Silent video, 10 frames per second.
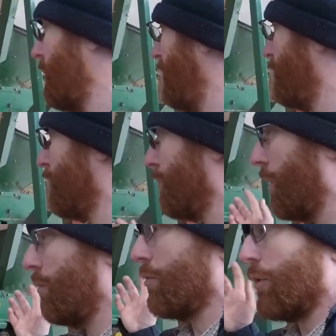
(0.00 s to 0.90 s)
We used to
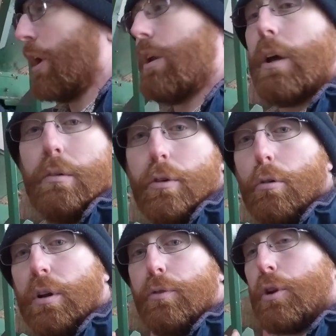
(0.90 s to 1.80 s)
grow grain and
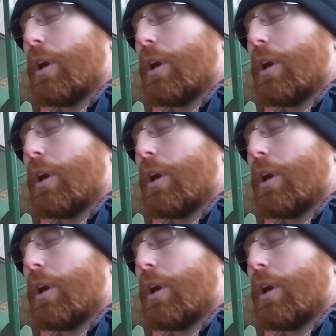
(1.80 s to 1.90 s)
roll it for the